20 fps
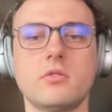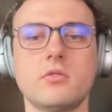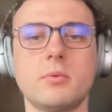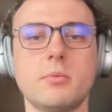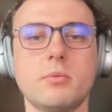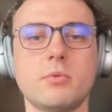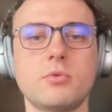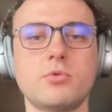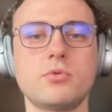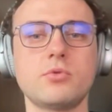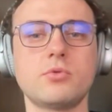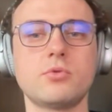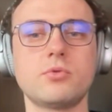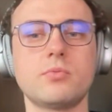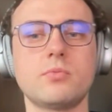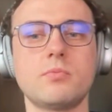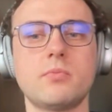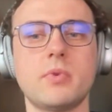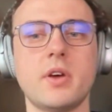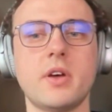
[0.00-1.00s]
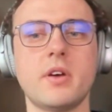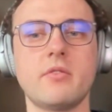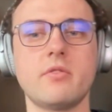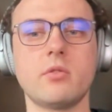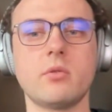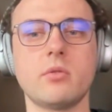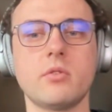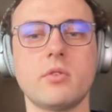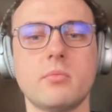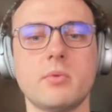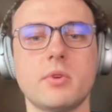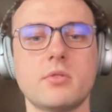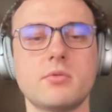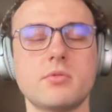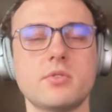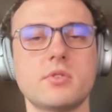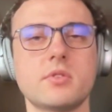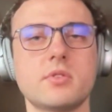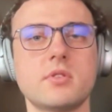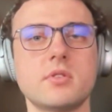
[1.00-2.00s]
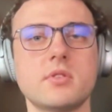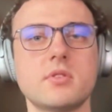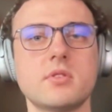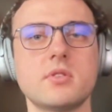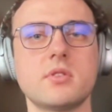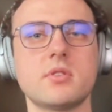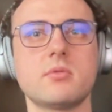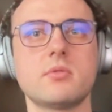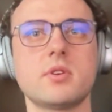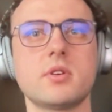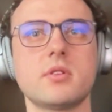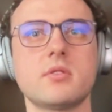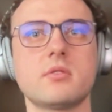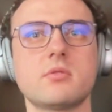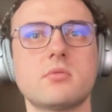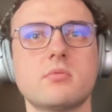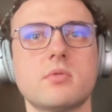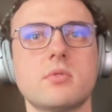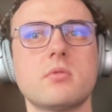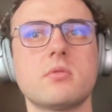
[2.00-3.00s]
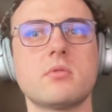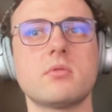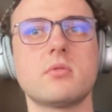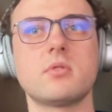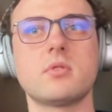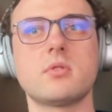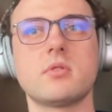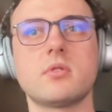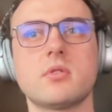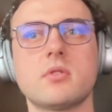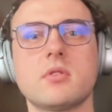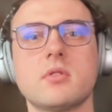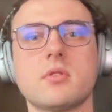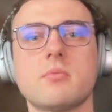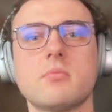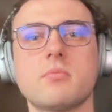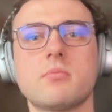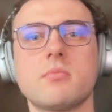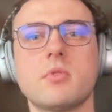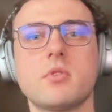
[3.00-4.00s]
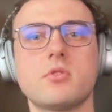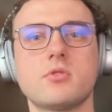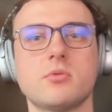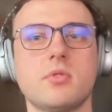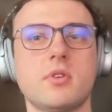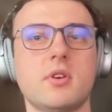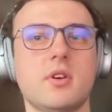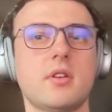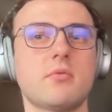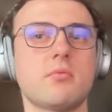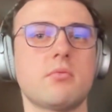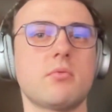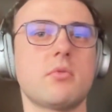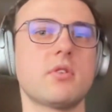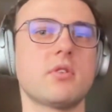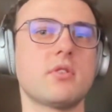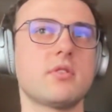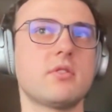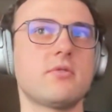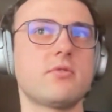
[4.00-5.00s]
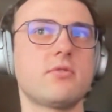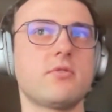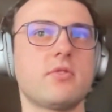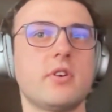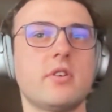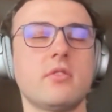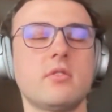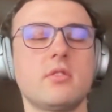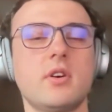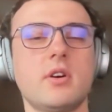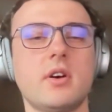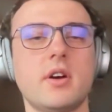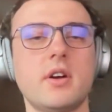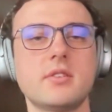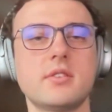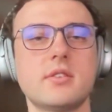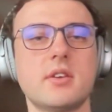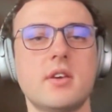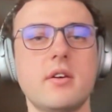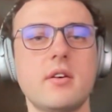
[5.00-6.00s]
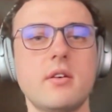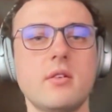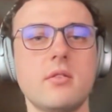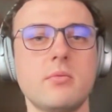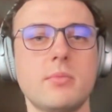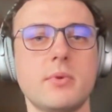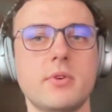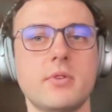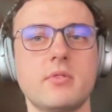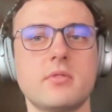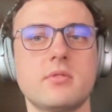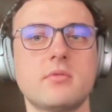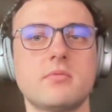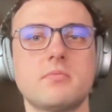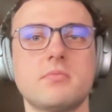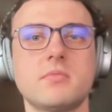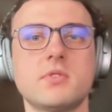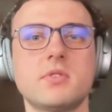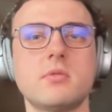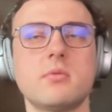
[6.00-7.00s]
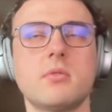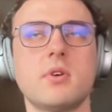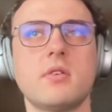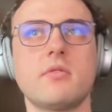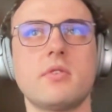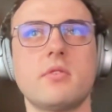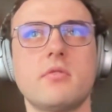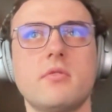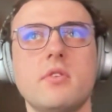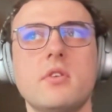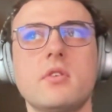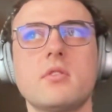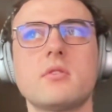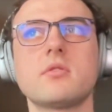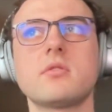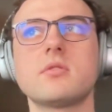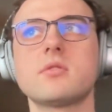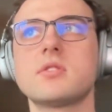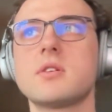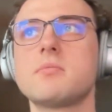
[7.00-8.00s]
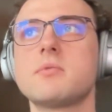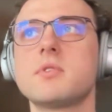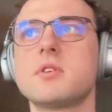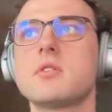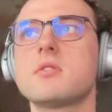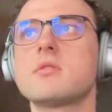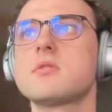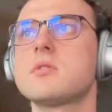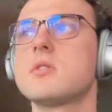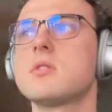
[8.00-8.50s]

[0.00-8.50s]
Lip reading: of people choose to have all their metrics in a single tenant as well. So they can run at a fairly high scale, but still have everything under the same tenant.